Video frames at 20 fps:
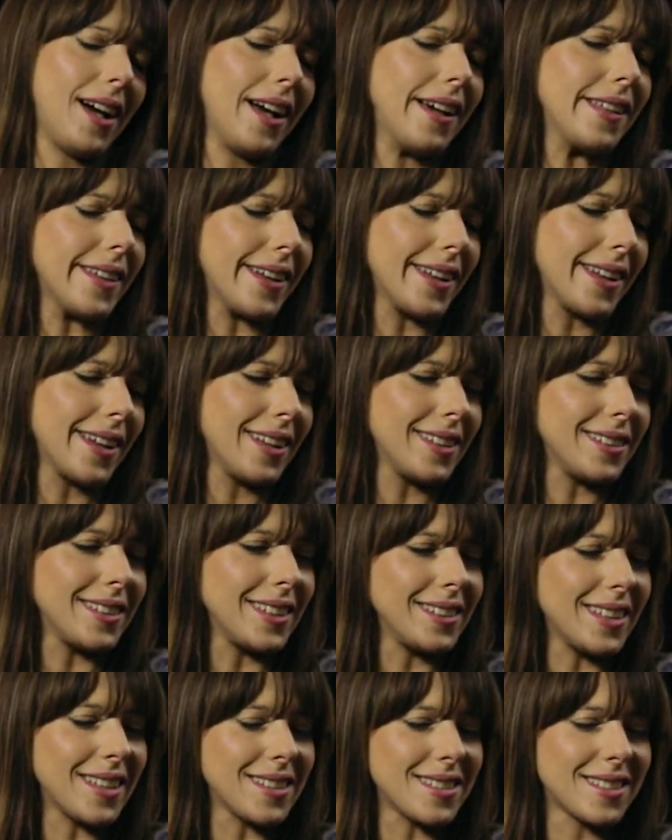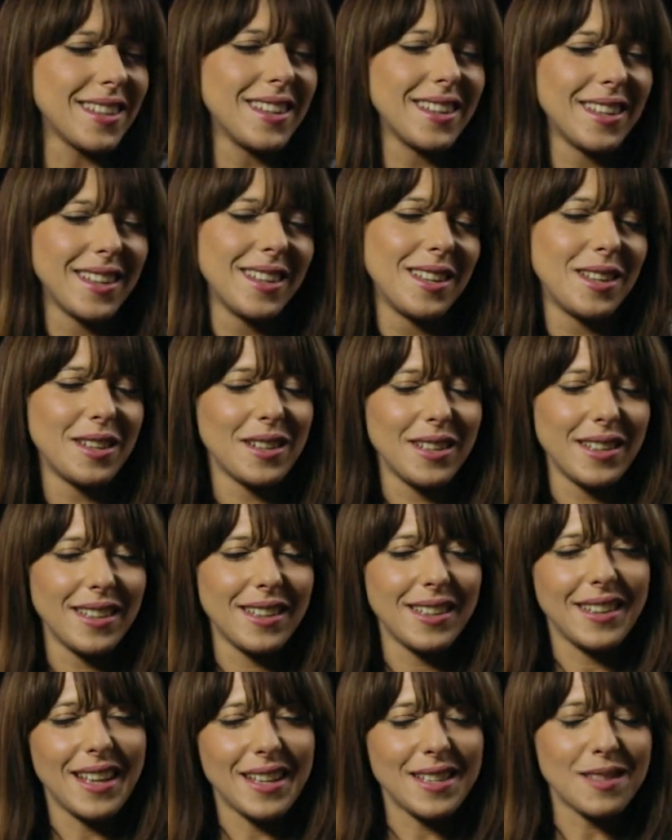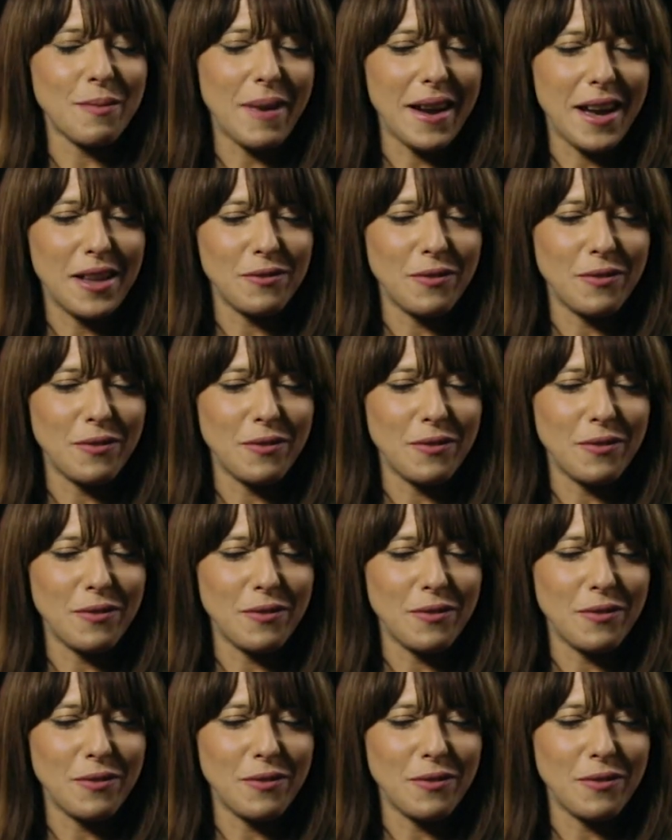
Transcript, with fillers: I think that's my